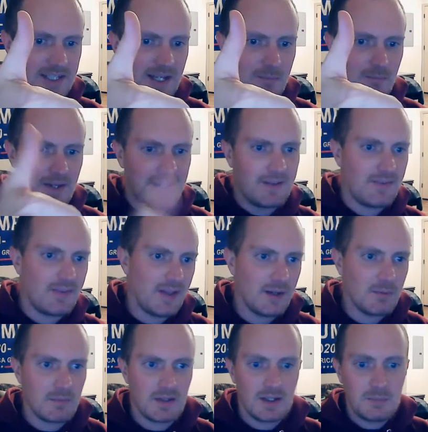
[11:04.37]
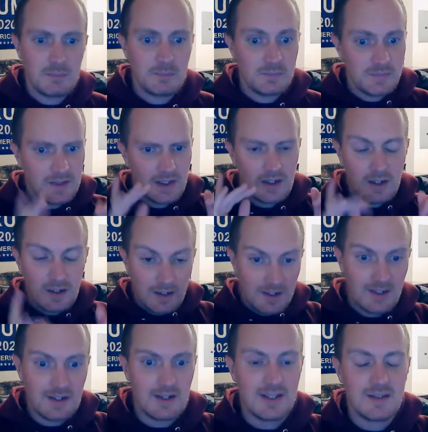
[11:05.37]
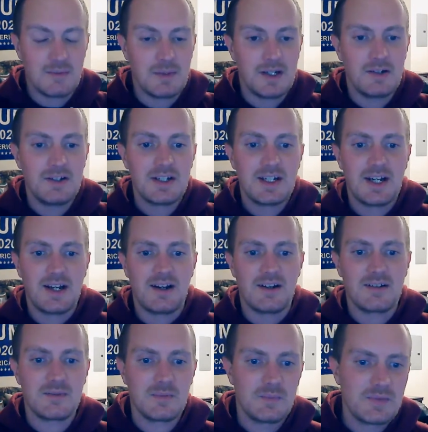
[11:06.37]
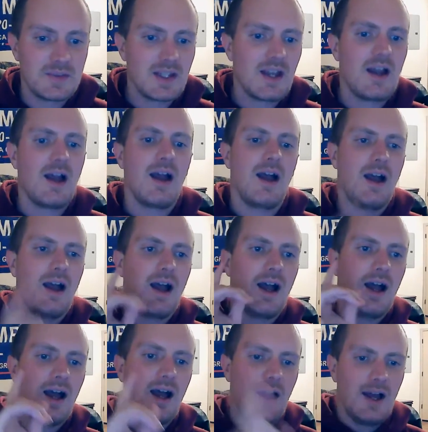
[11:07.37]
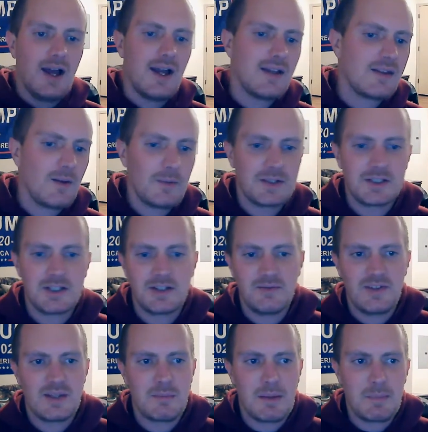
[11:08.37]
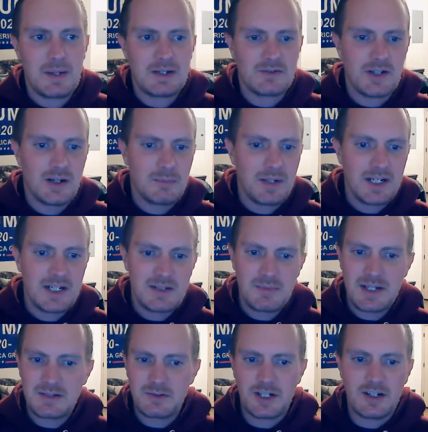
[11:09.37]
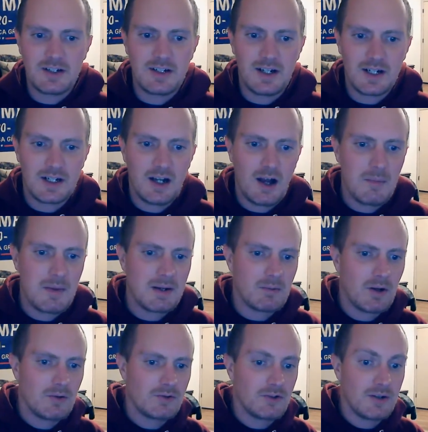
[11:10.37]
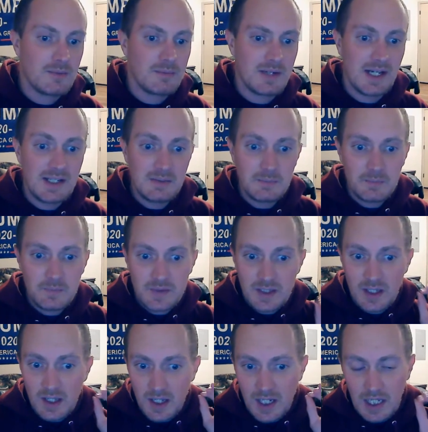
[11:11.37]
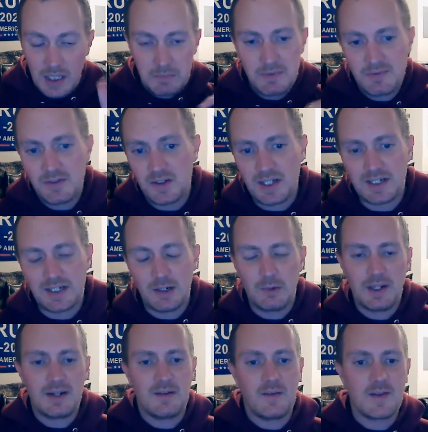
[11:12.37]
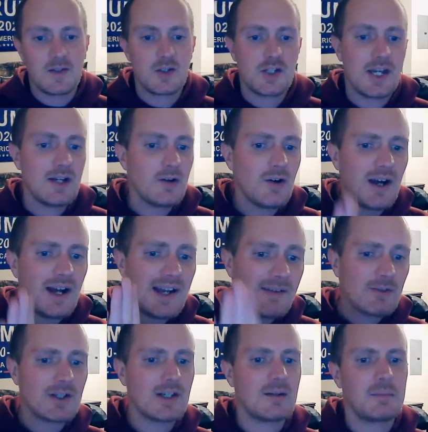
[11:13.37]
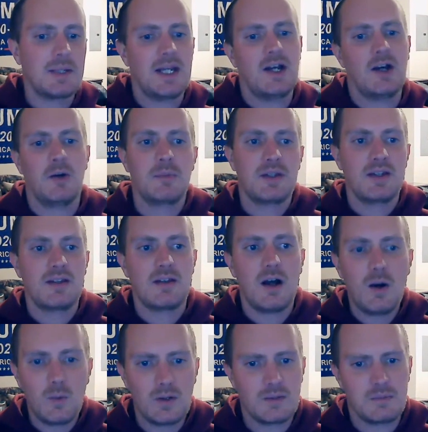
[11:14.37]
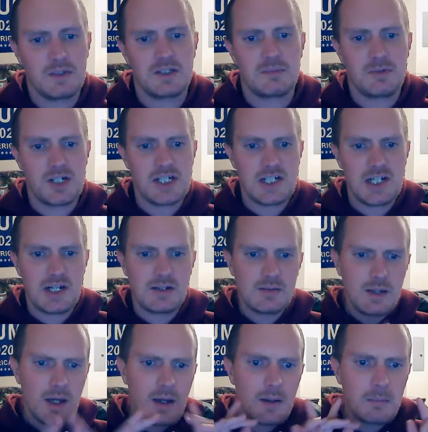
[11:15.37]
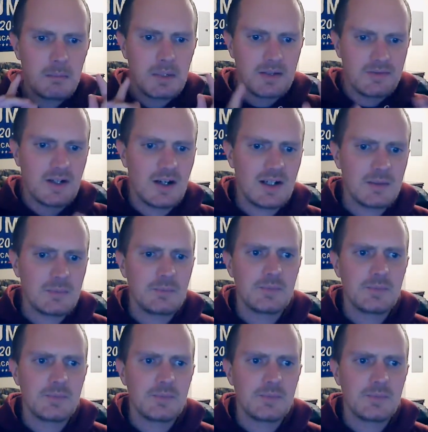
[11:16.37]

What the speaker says: that big thumbs up. It lets me know you care. As always, you can visit my Patreon page, patreon.com/roadtripnate. If you feel like donating to this channel, every little bit helps and it's always much appreciated. But if not,